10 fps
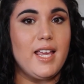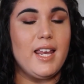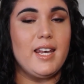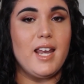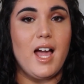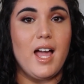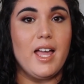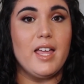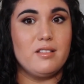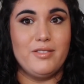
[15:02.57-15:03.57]
and
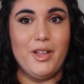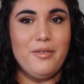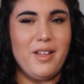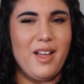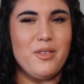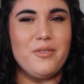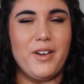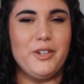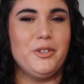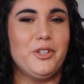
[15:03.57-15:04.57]
I love how the
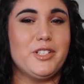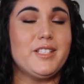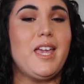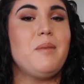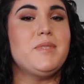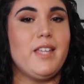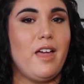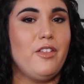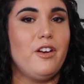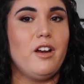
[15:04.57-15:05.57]
final look came
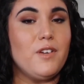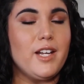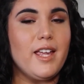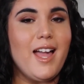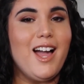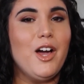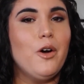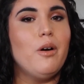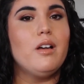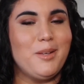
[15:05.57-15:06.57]
together. It's funny
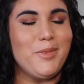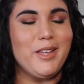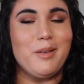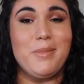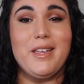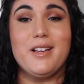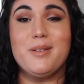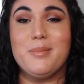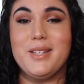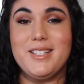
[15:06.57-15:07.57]
how one thing could be a
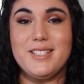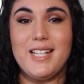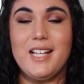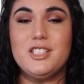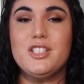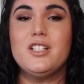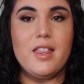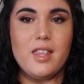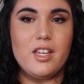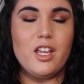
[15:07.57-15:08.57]
complete disaster
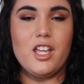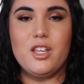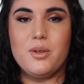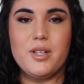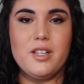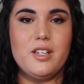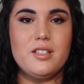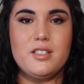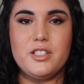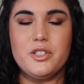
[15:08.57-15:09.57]
and then you
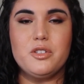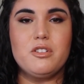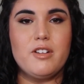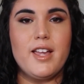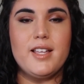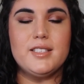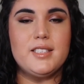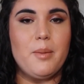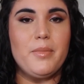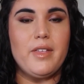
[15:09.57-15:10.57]
could still create
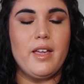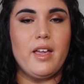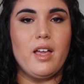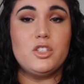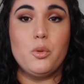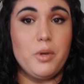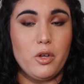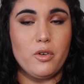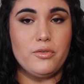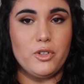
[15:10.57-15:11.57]
something so
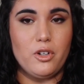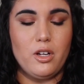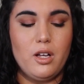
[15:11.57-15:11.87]
beautiful.